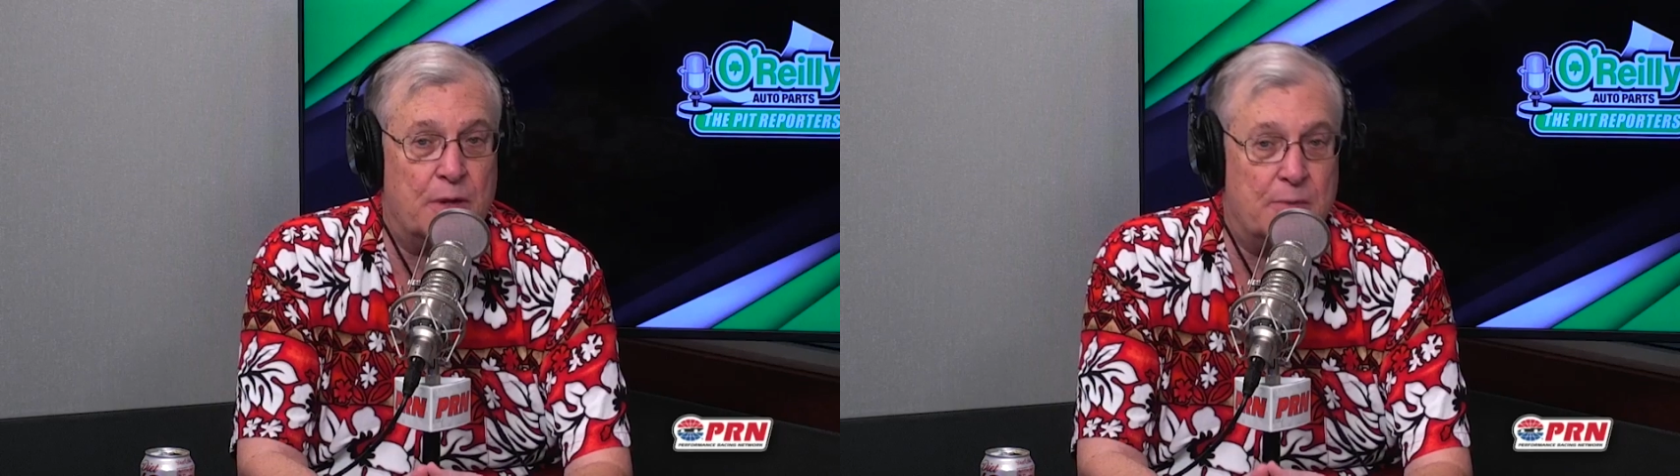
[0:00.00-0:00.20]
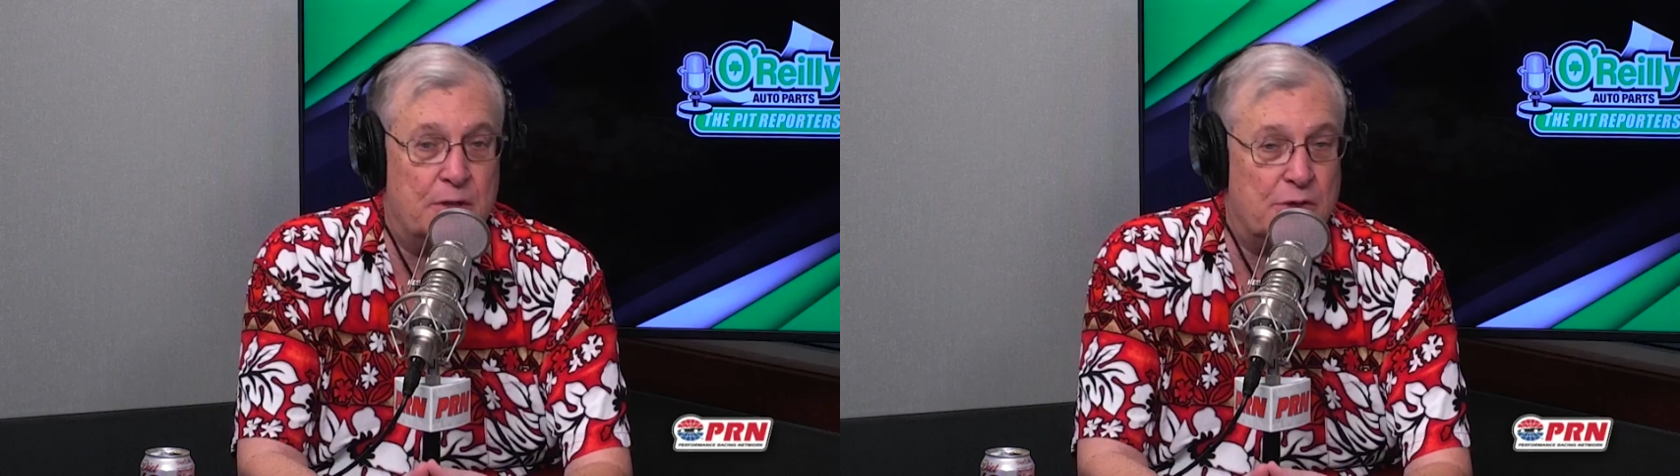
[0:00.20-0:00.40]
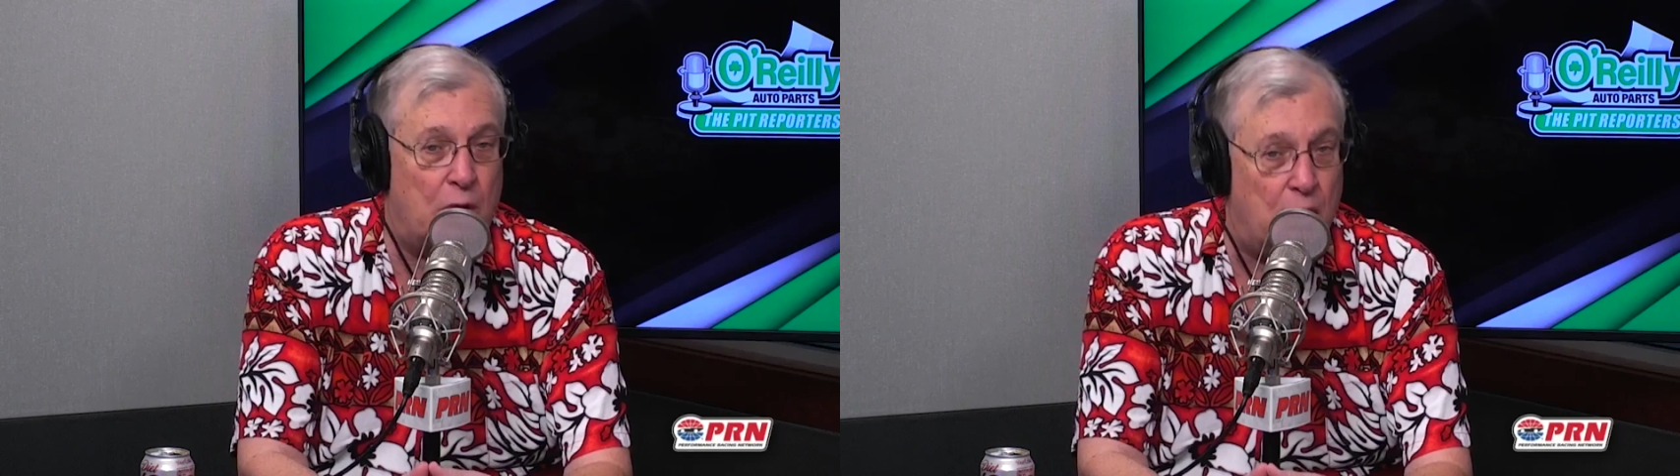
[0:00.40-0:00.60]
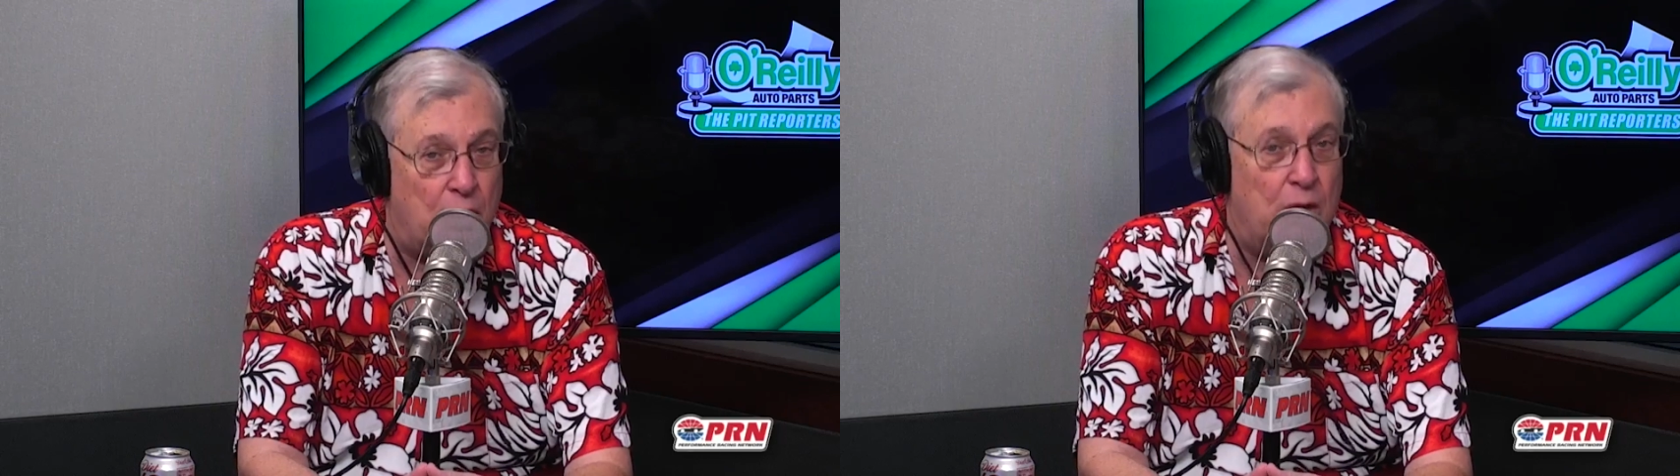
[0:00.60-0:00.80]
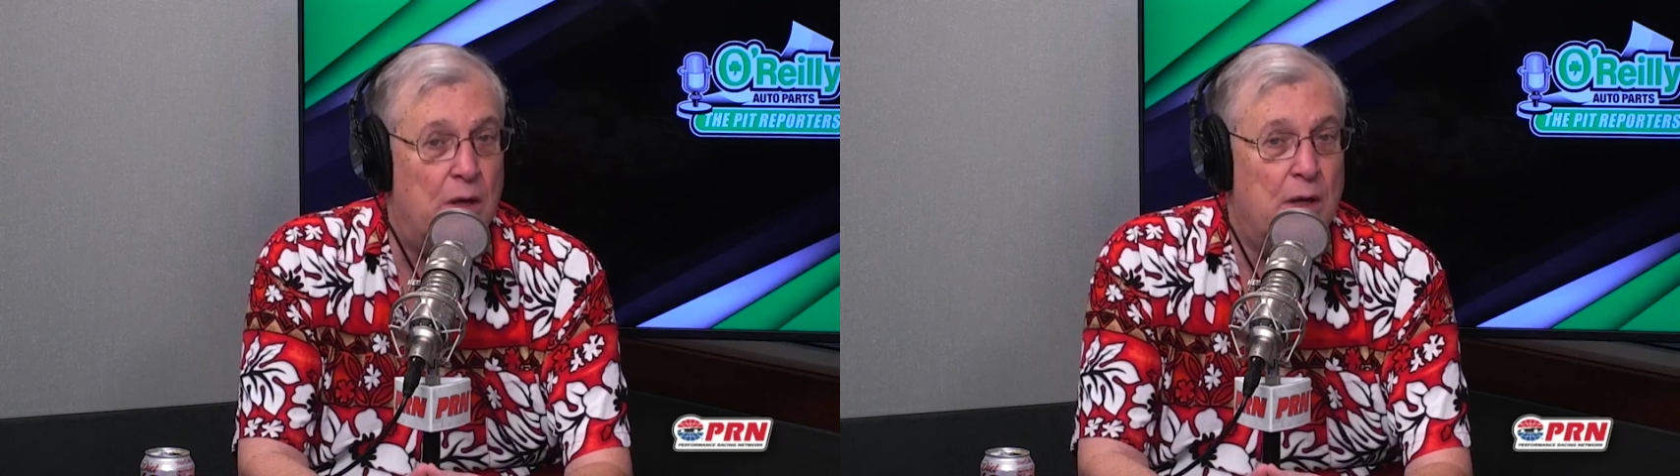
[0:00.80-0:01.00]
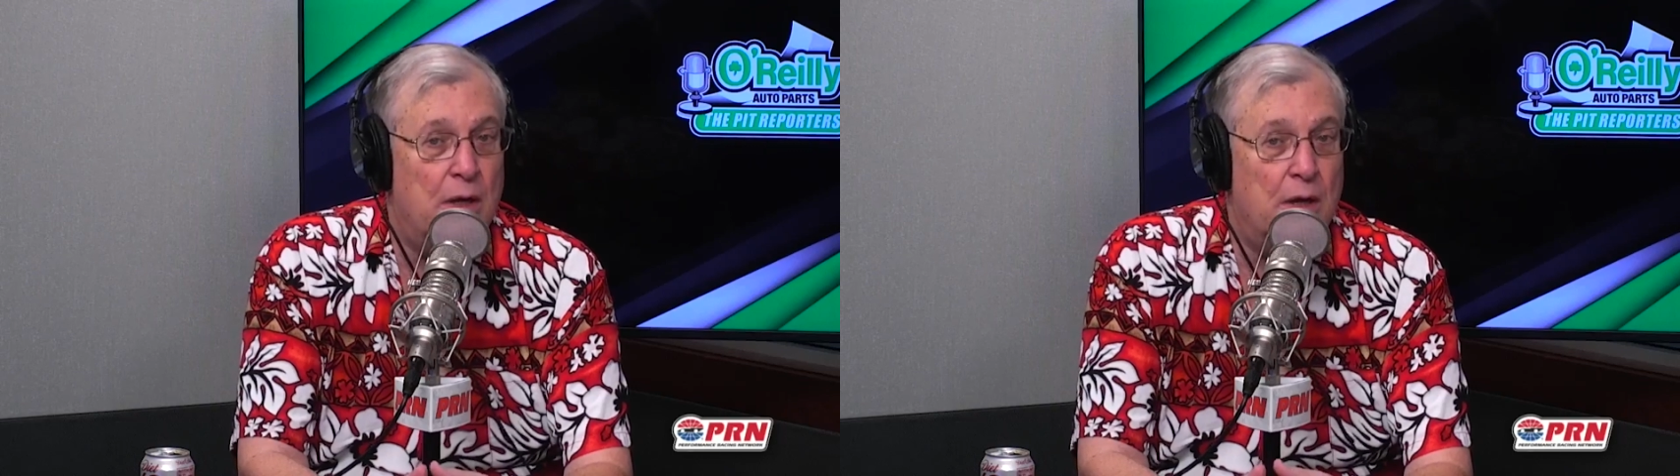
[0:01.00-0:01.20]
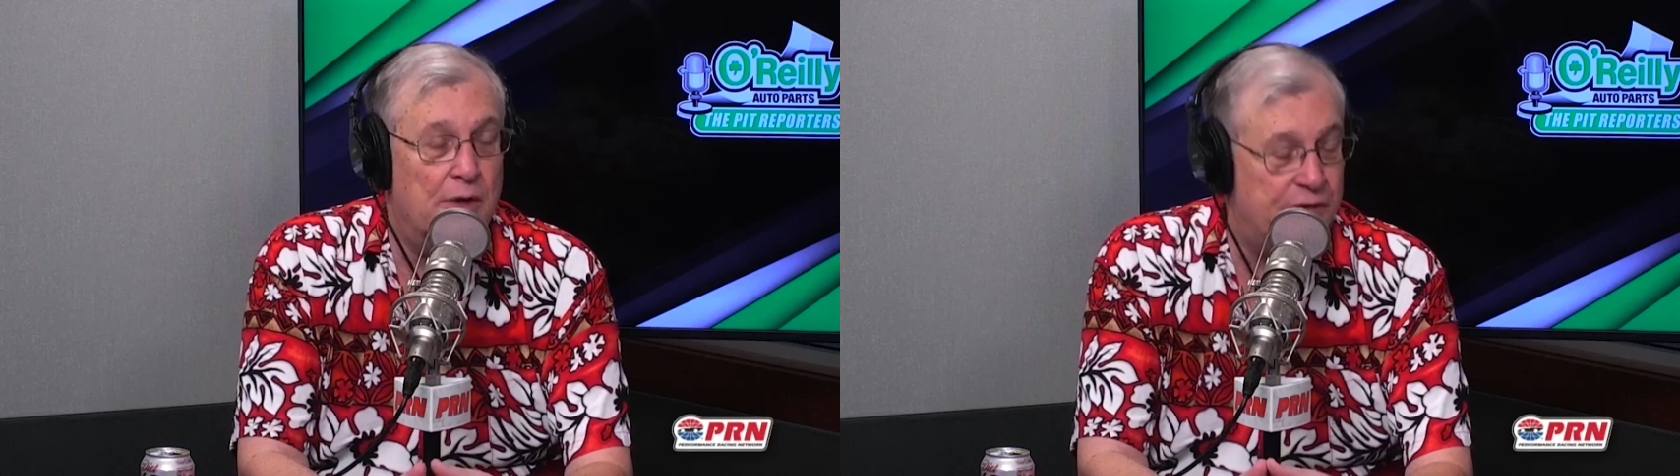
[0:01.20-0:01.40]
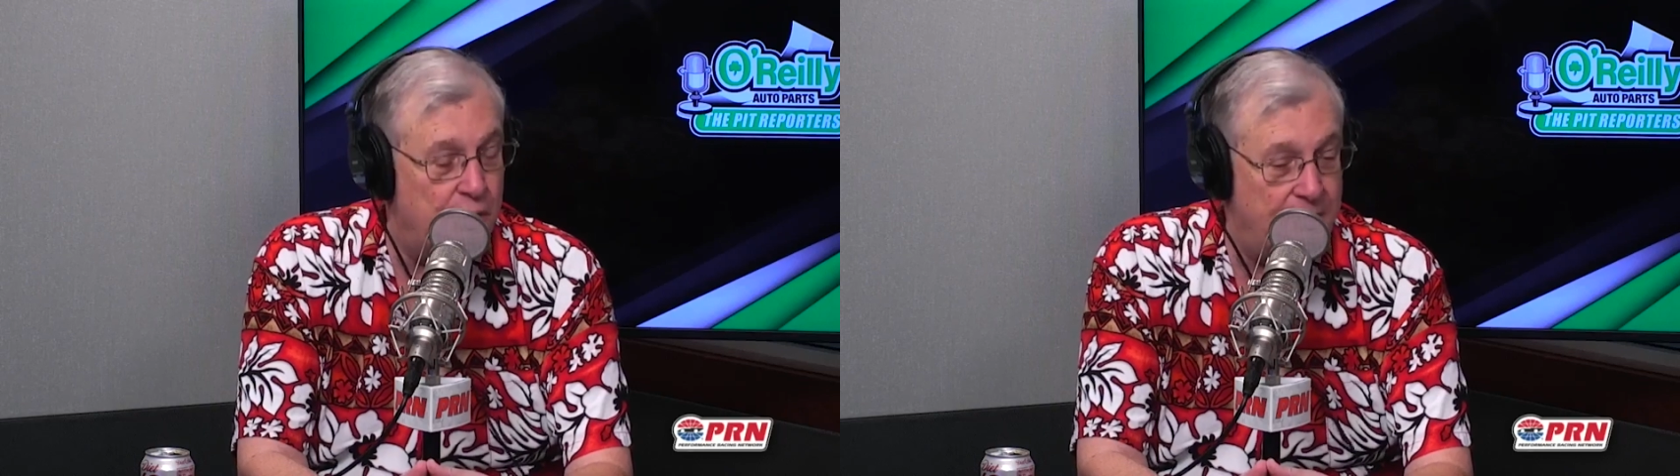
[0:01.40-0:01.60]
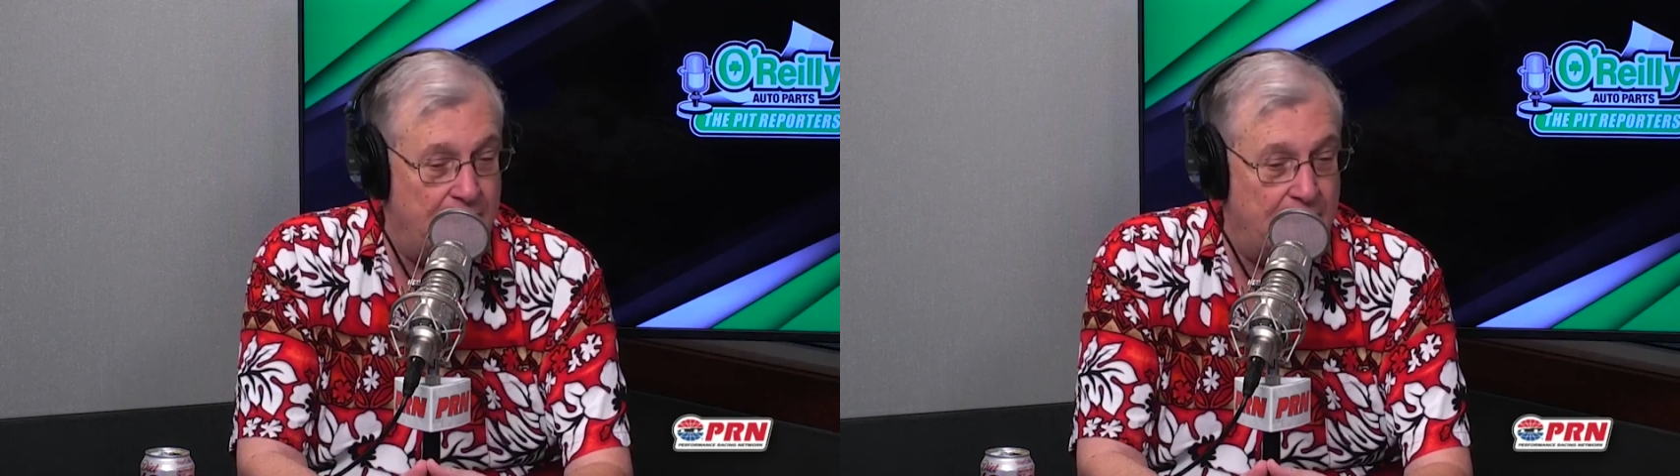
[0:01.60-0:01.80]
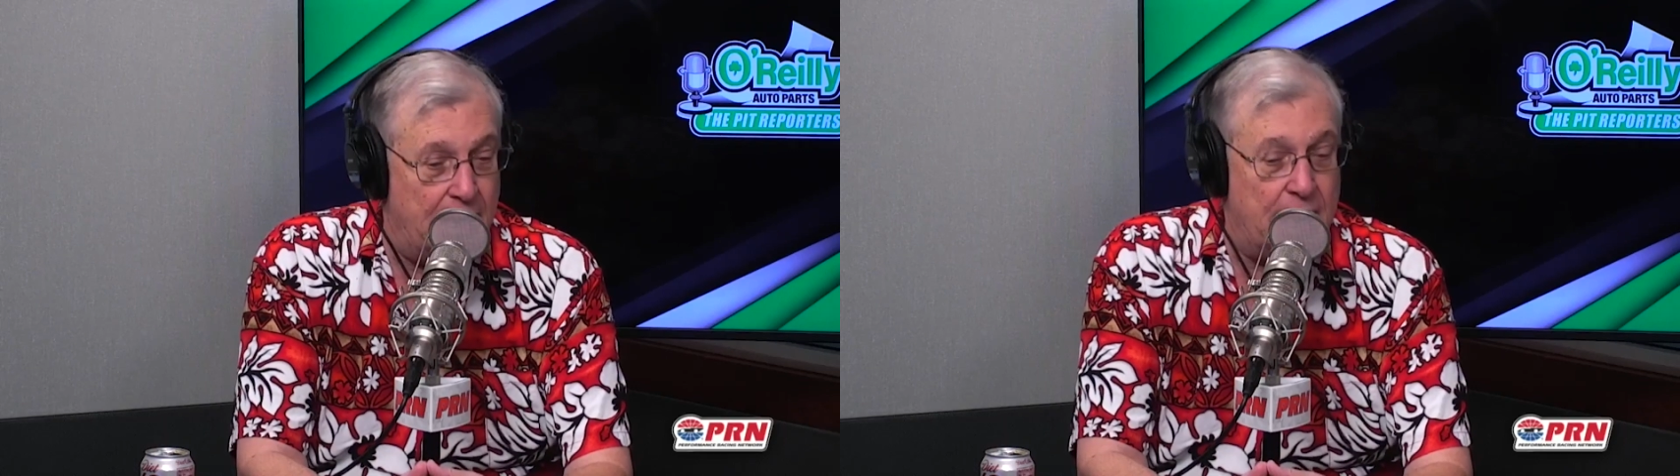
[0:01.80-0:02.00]
much all assume
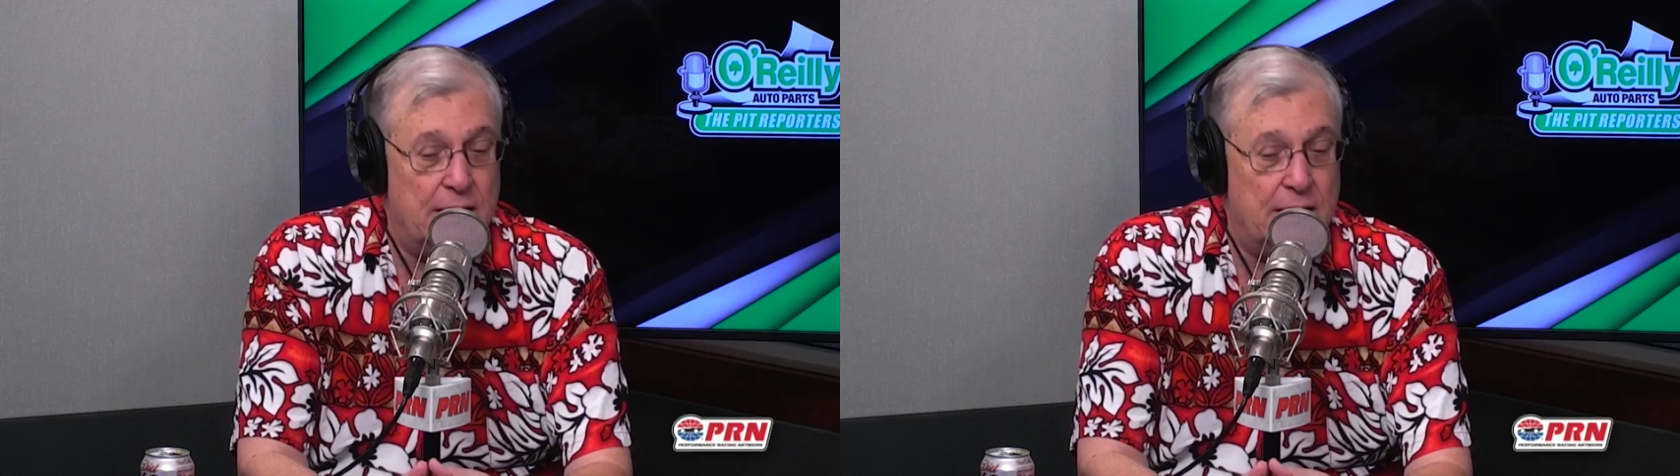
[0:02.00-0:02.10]
that.